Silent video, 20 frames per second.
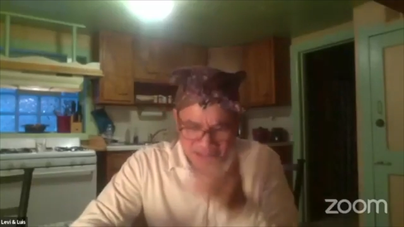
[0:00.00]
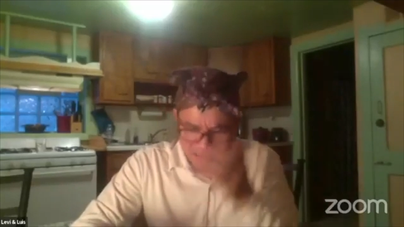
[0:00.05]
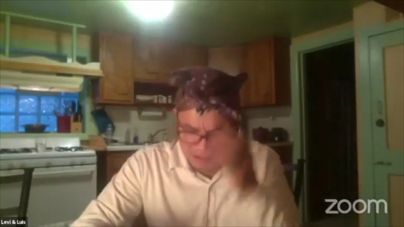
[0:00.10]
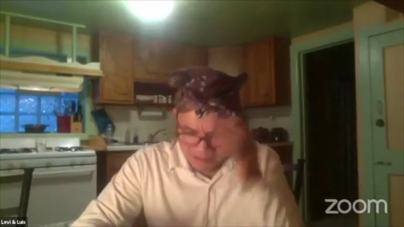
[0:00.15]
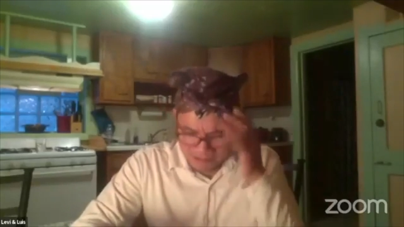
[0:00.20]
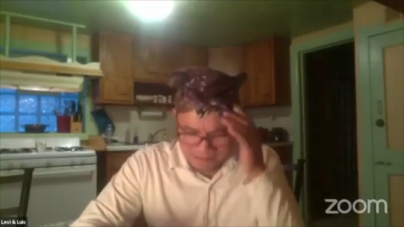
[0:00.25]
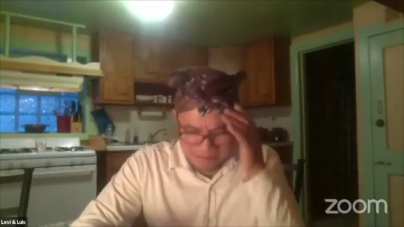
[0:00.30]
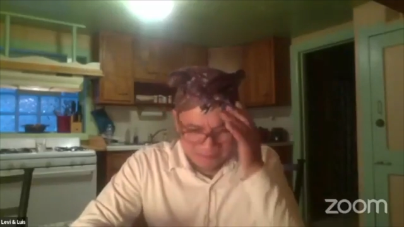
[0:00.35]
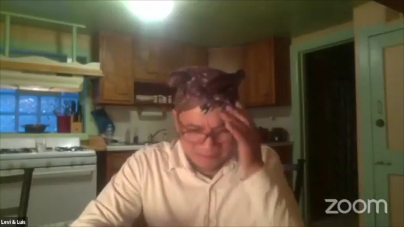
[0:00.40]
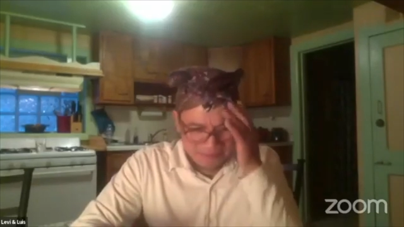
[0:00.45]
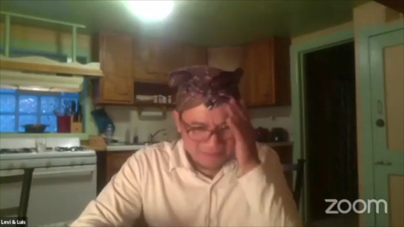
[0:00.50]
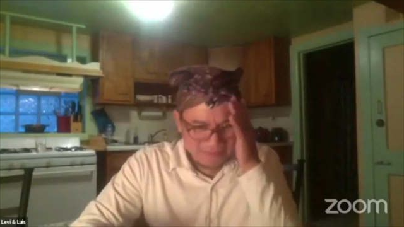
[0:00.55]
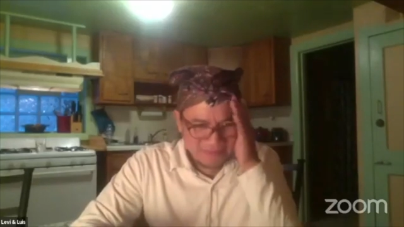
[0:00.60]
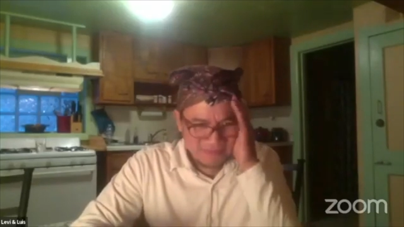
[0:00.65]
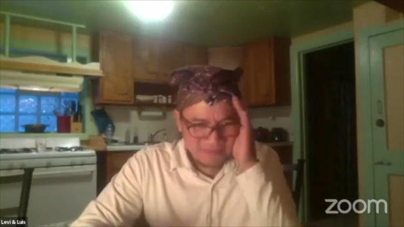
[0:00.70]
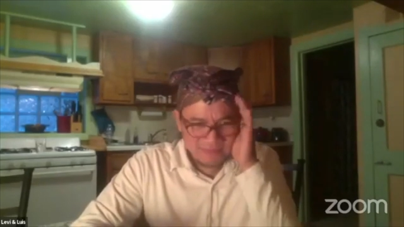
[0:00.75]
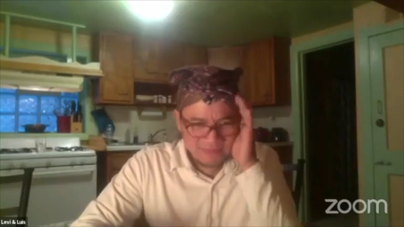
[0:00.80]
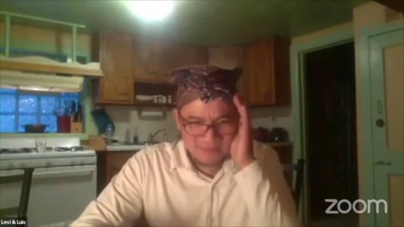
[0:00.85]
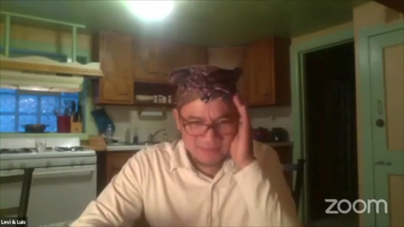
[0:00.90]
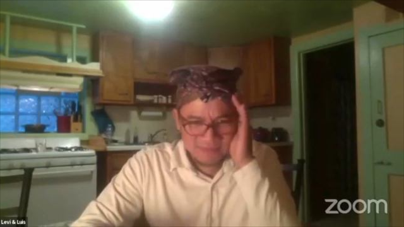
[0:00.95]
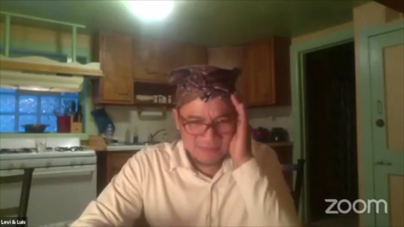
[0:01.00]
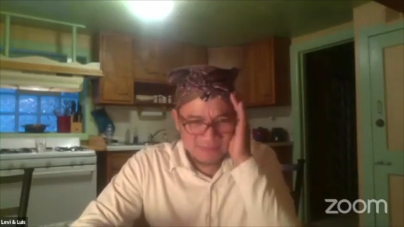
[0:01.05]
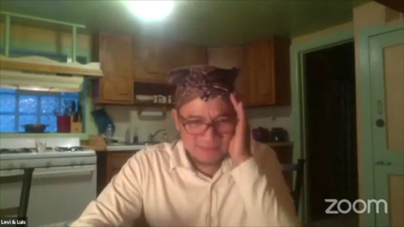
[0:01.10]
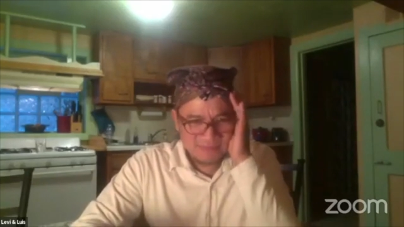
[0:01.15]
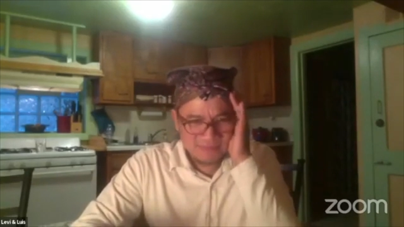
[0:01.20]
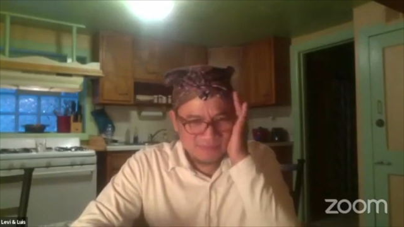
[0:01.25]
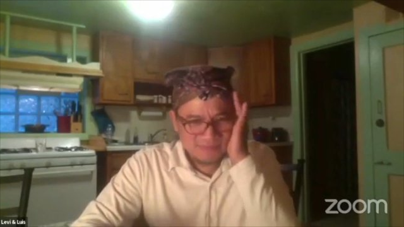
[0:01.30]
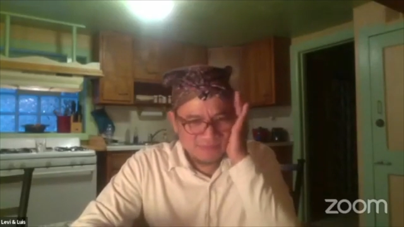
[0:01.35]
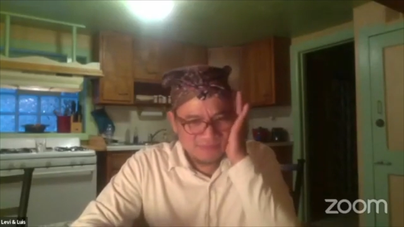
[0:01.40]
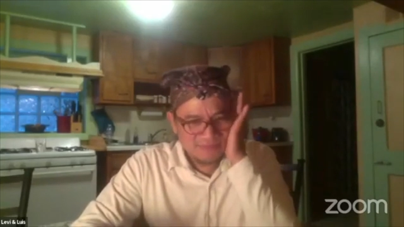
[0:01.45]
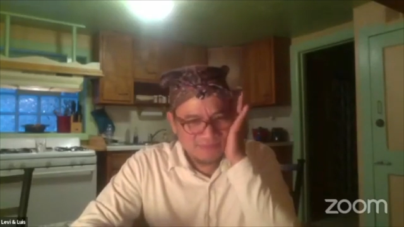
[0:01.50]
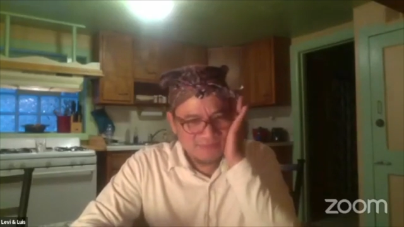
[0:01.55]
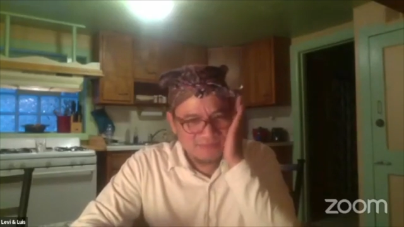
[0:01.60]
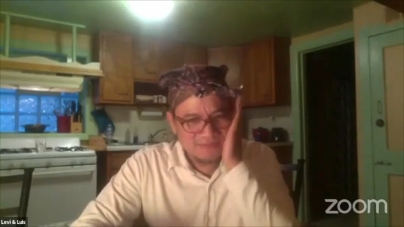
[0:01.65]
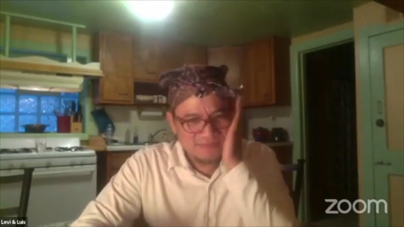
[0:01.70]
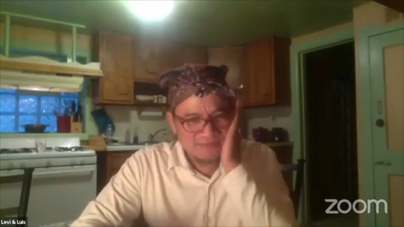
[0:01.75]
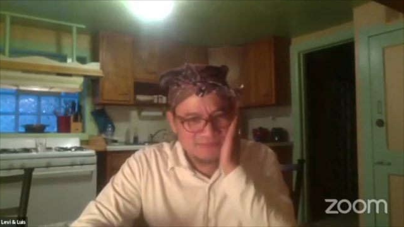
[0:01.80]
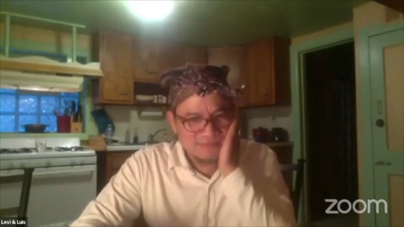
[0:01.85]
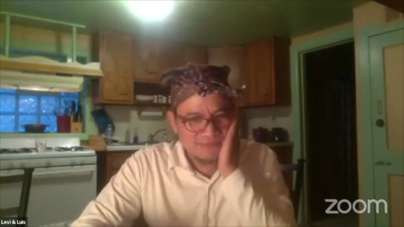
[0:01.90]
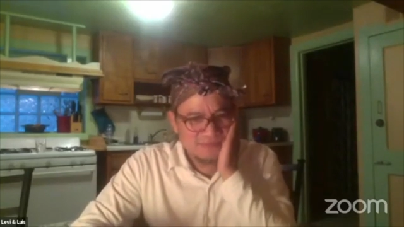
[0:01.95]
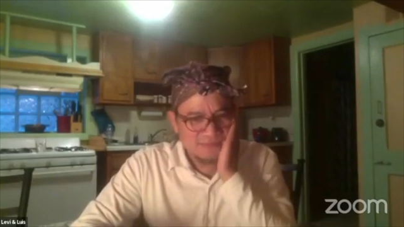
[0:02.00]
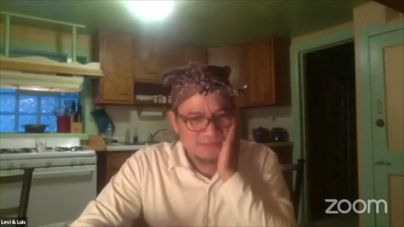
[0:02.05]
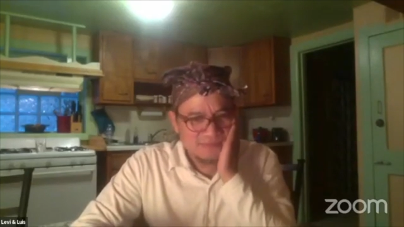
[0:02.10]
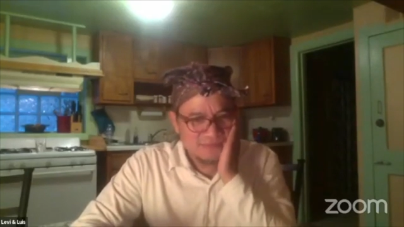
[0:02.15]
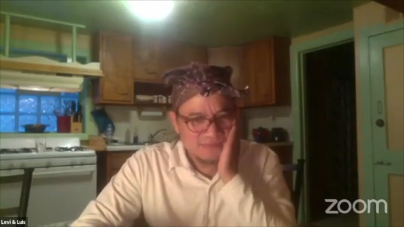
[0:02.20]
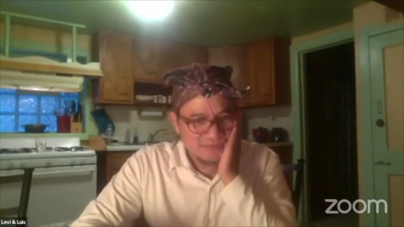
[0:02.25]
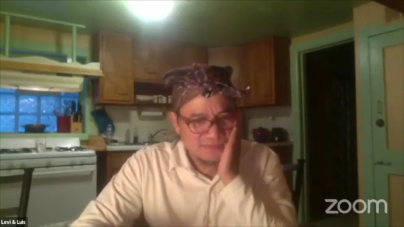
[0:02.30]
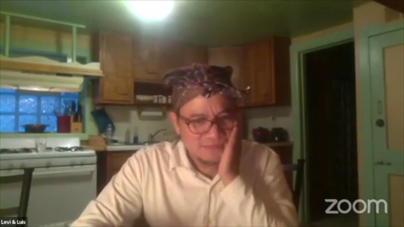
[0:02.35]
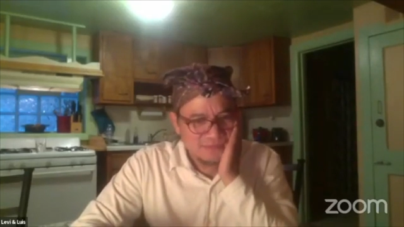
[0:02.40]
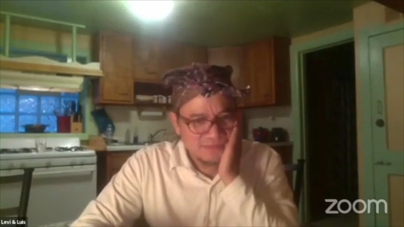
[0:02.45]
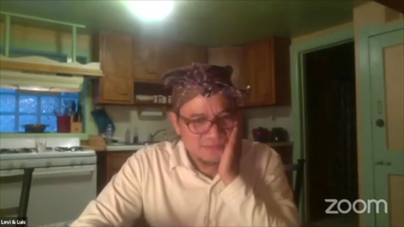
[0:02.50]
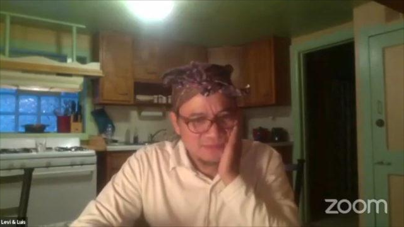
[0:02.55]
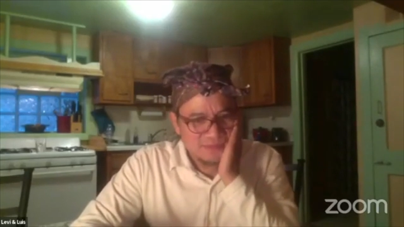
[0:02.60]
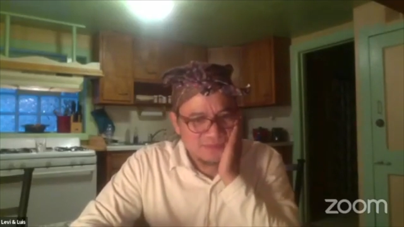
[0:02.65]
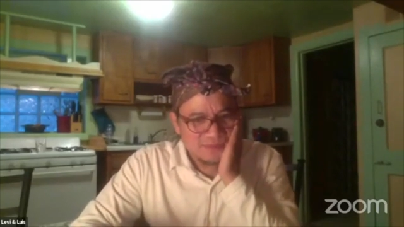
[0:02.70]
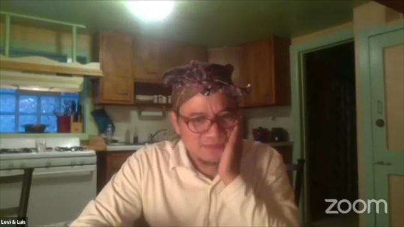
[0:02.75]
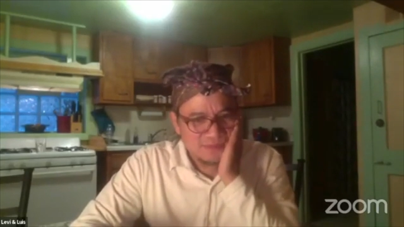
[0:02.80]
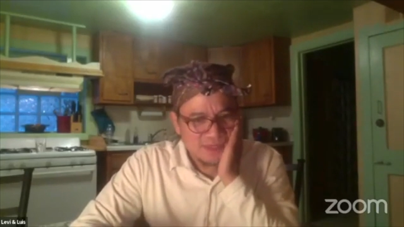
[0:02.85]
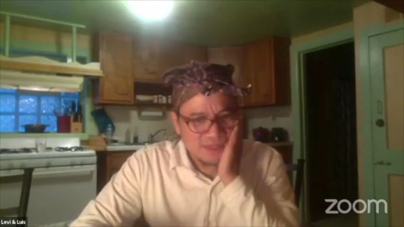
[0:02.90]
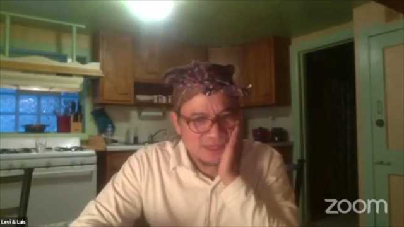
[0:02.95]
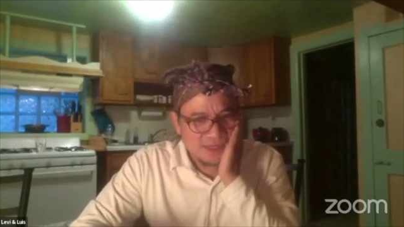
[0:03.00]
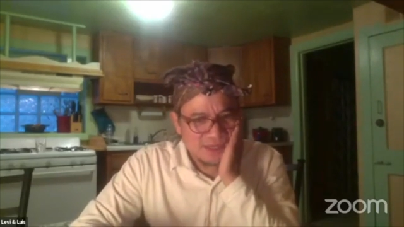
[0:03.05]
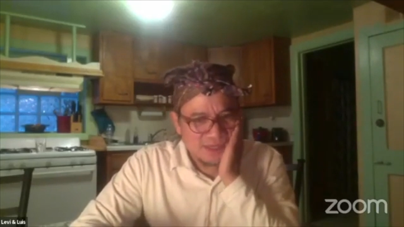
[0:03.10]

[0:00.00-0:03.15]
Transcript: (silence)